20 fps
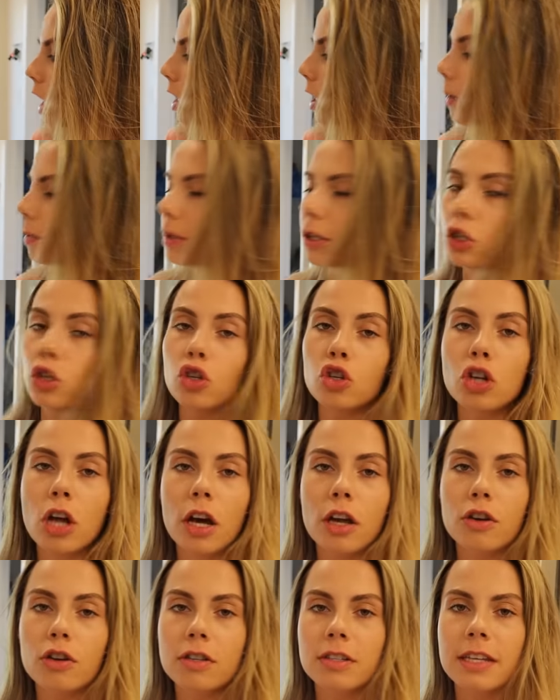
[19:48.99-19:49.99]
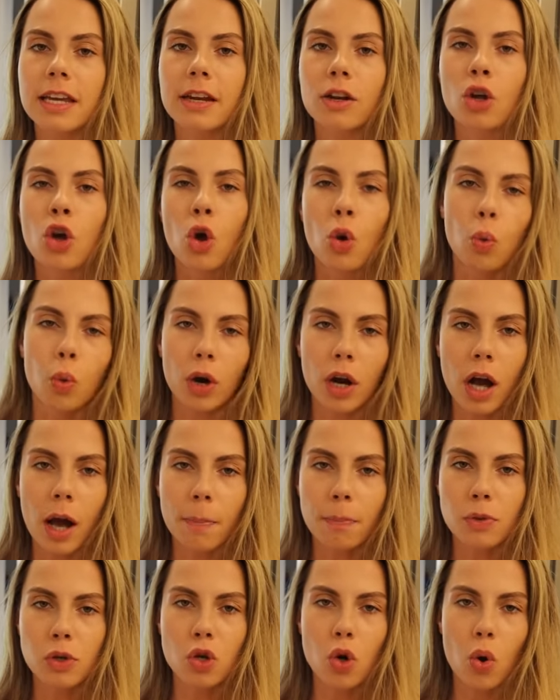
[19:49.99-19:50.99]
Llamabean, do you not understand? We're
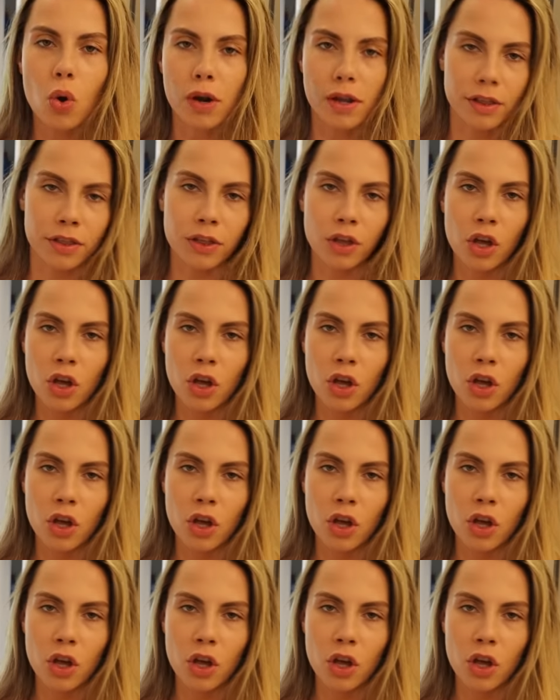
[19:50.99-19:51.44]
up north.